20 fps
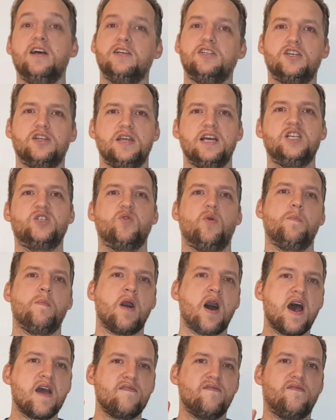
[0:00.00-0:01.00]
So these were
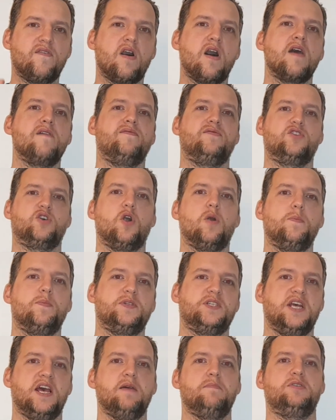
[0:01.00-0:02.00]
my 5 top
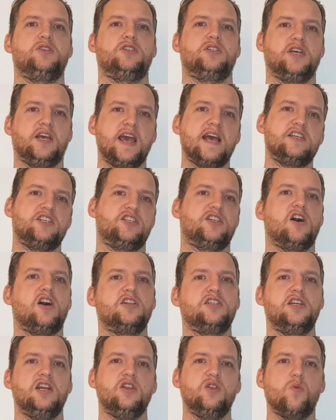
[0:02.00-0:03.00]
tips to get
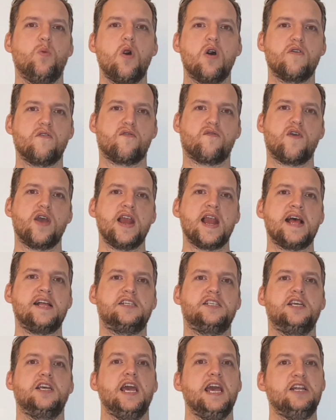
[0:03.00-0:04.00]
started in the world of
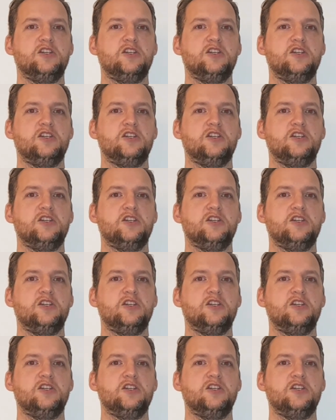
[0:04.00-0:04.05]
freelancing